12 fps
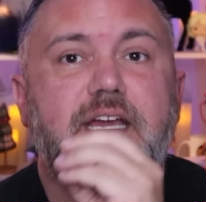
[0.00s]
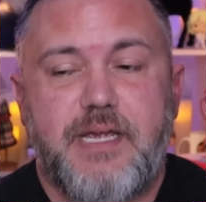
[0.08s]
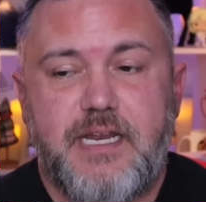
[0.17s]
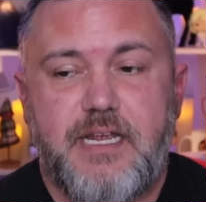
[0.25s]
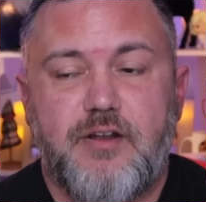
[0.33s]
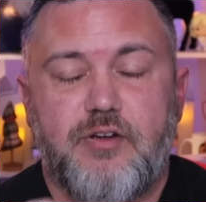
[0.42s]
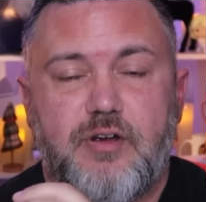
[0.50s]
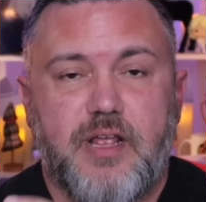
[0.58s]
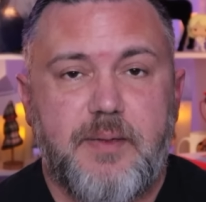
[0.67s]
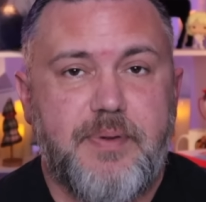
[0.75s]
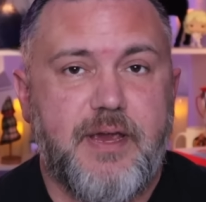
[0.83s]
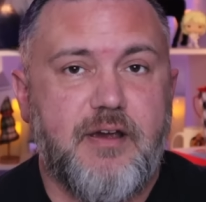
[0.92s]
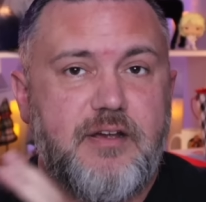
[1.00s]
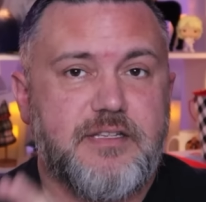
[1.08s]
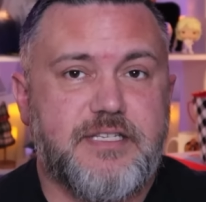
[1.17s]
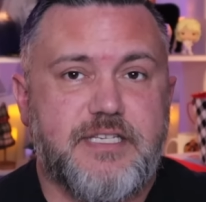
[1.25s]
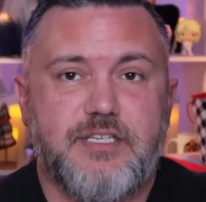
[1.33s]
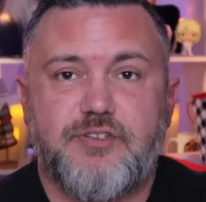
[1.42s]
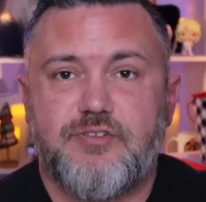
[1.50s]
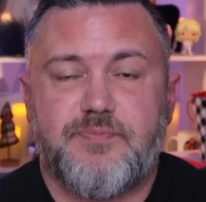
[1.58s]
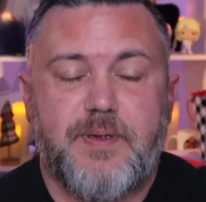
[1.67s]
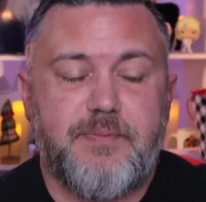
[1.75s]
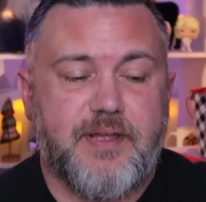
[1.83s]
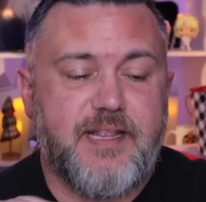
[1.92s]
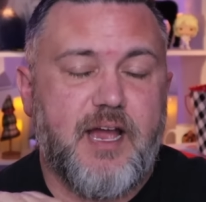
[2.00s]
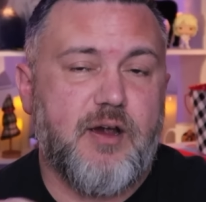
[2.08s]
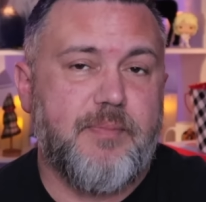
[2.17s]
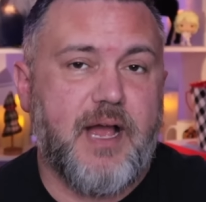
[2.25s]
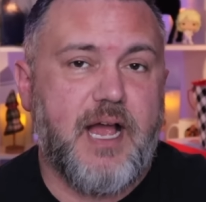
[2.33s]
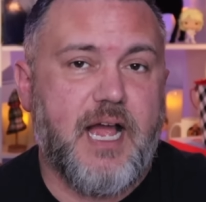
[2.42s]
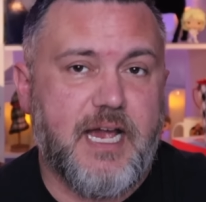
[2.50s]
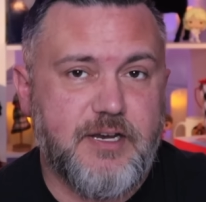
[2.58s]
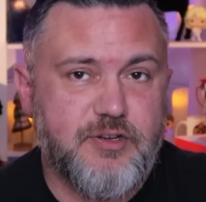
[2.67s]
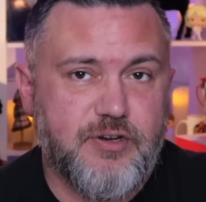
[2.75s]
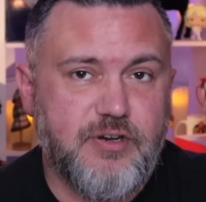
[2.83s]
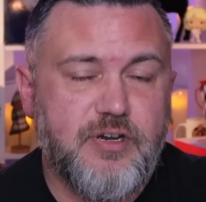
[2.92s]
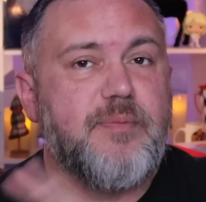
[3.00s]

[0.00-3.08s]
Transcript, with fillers: meaning her like parents, sisters, people like that are behind her.